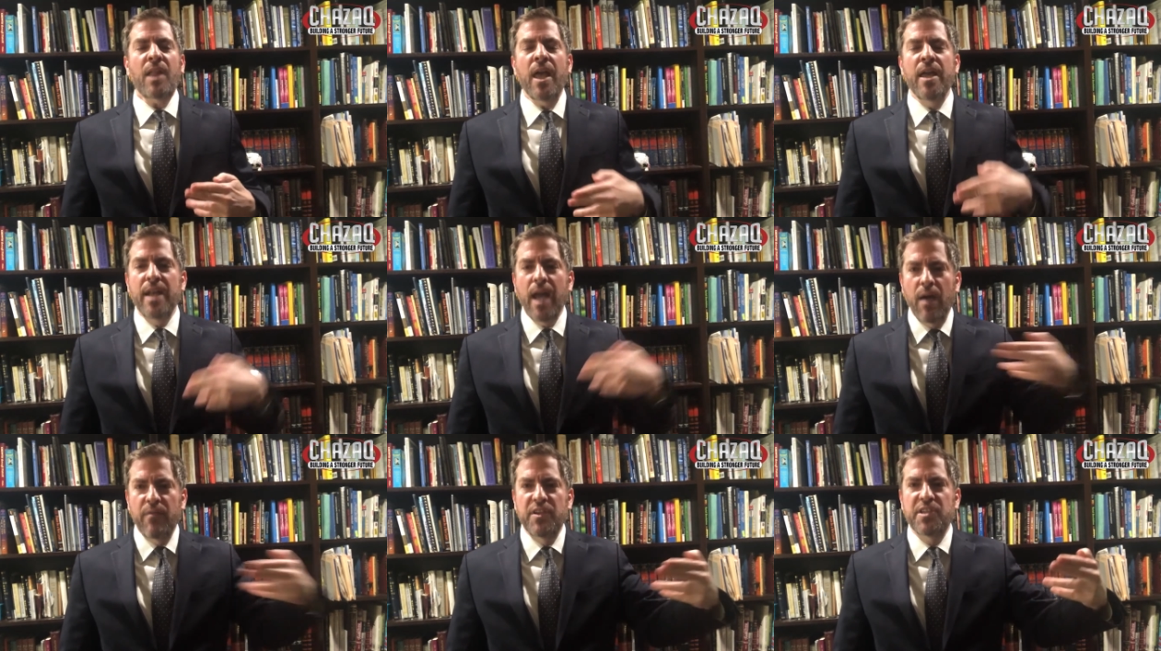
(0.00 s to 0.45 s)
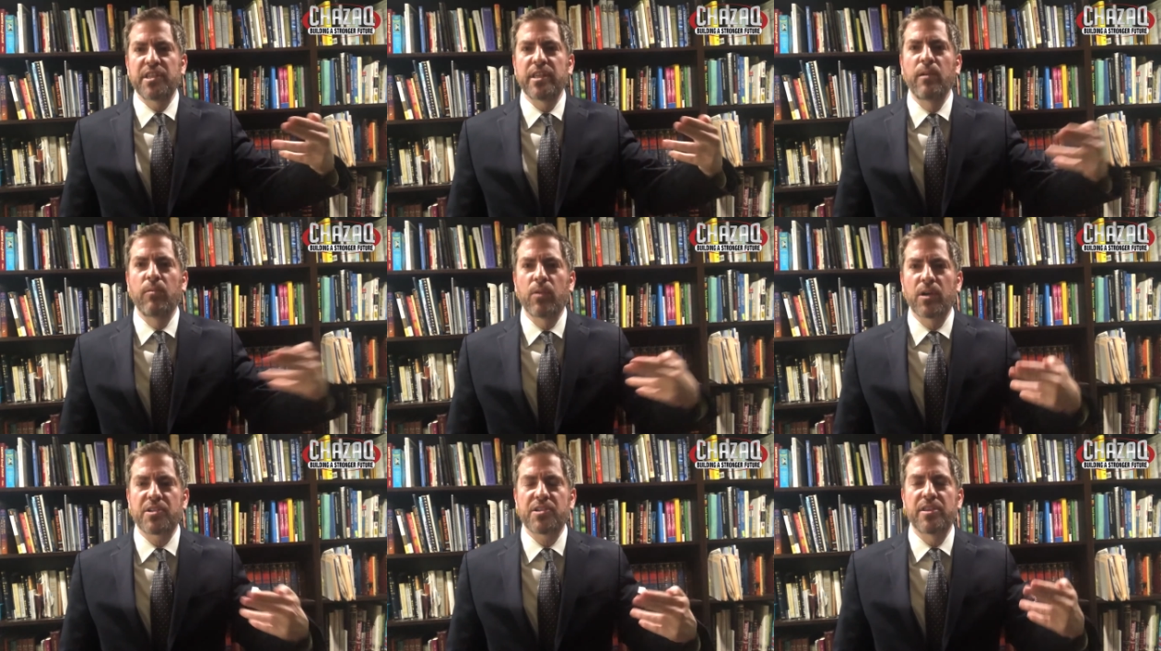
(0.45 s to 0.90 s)
And obviously
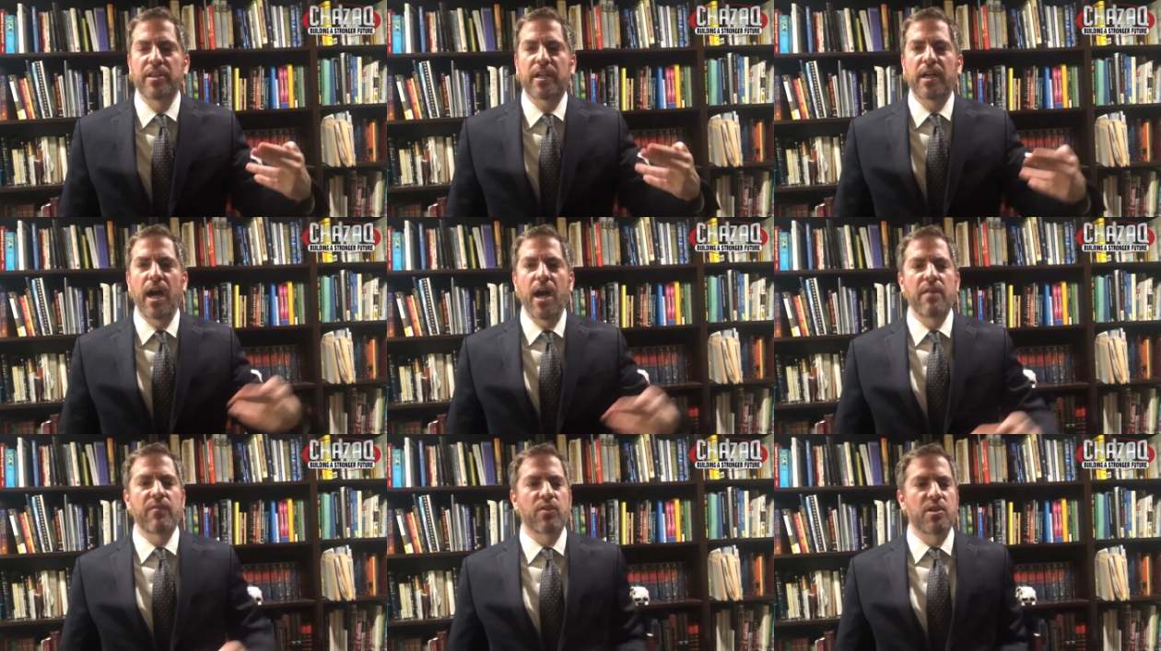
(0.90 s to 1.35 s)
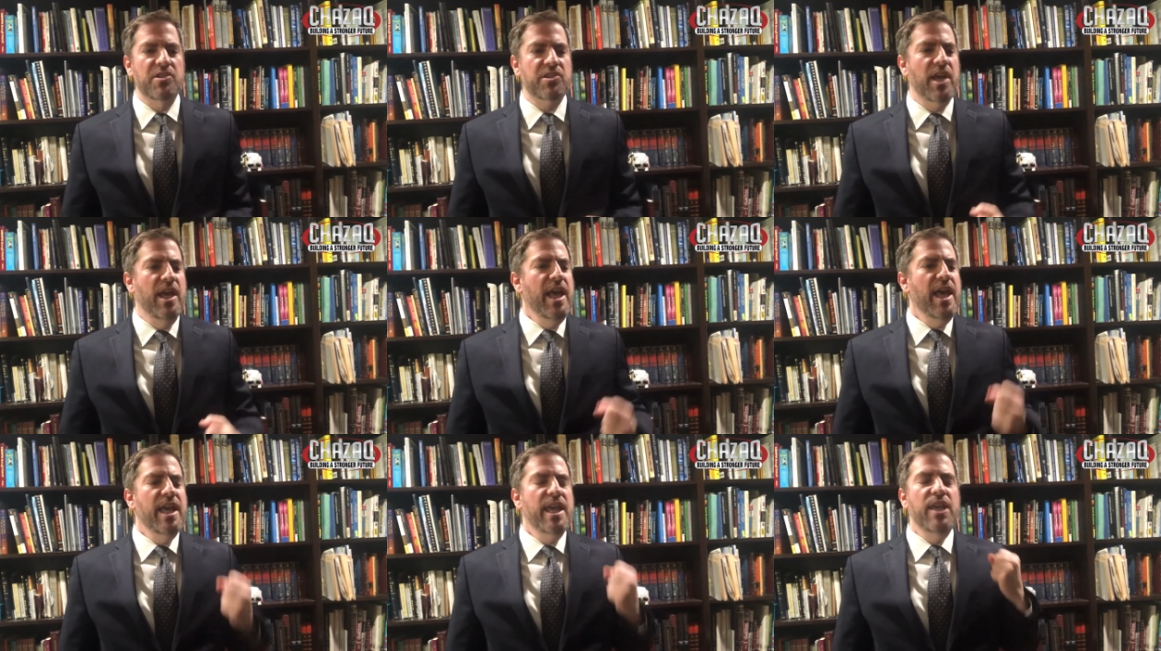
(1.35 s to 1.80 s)
it works in the converse.
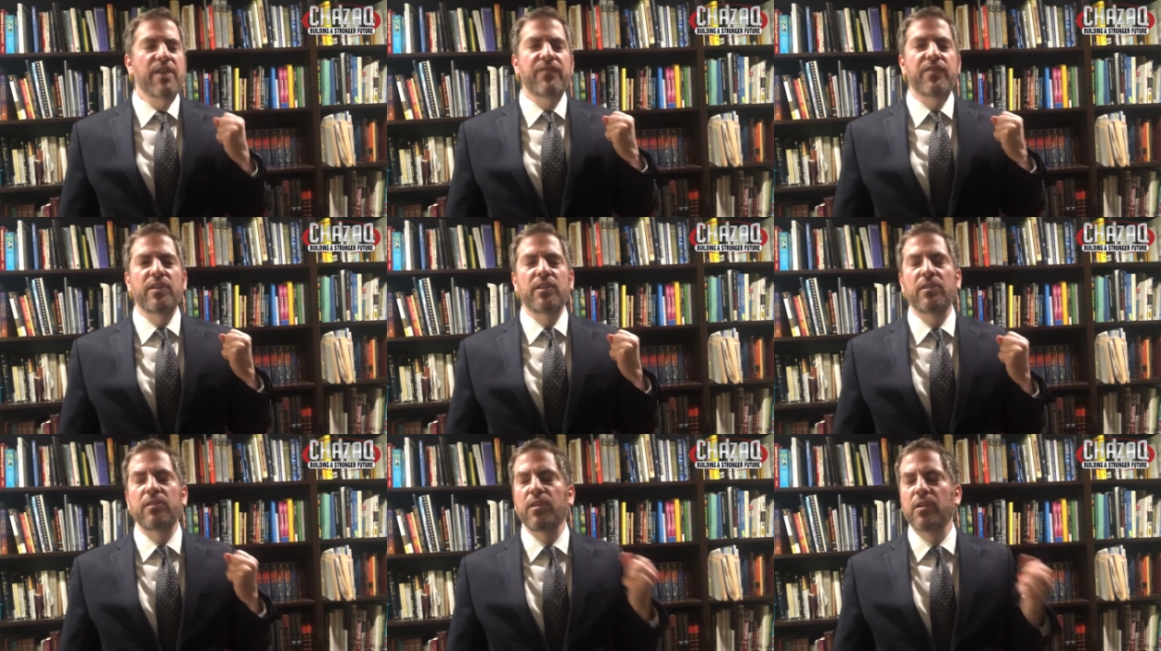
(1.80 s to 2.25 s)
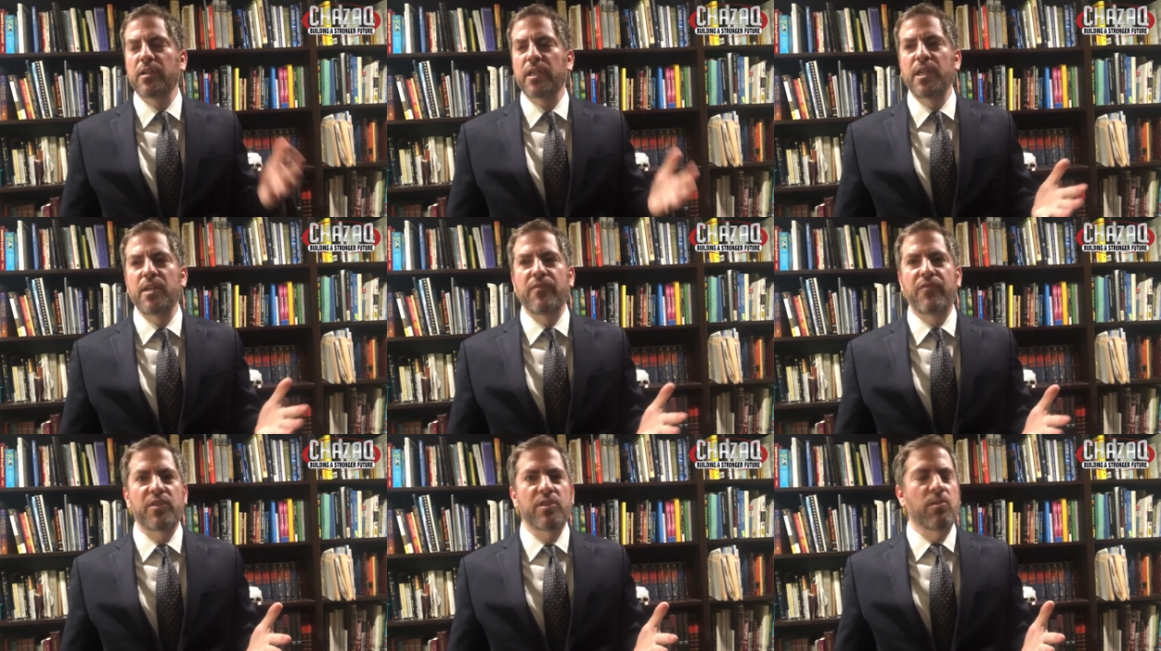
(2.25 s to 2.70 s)
If you're
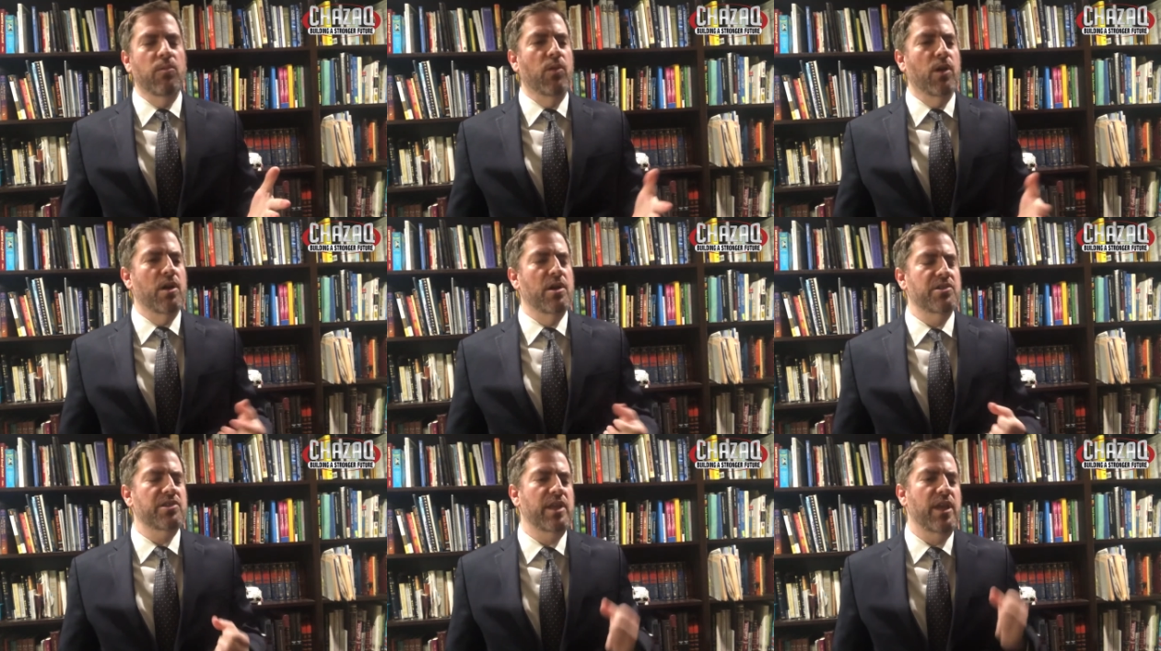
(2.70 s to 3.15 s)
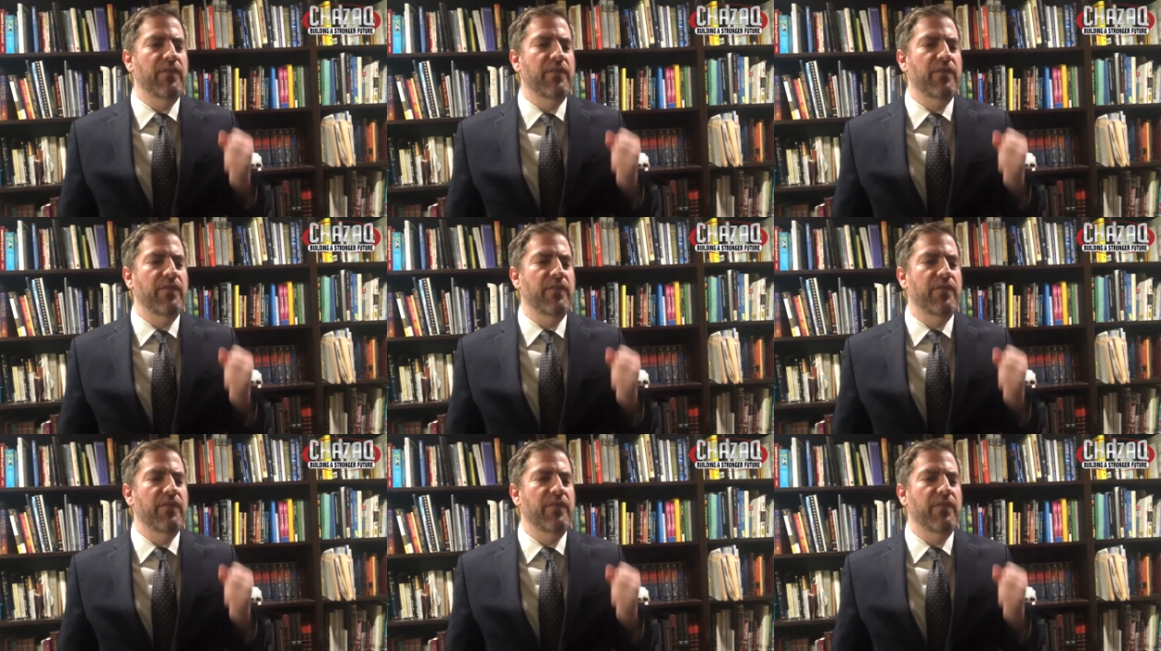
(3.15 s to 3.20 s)
looking for the worst,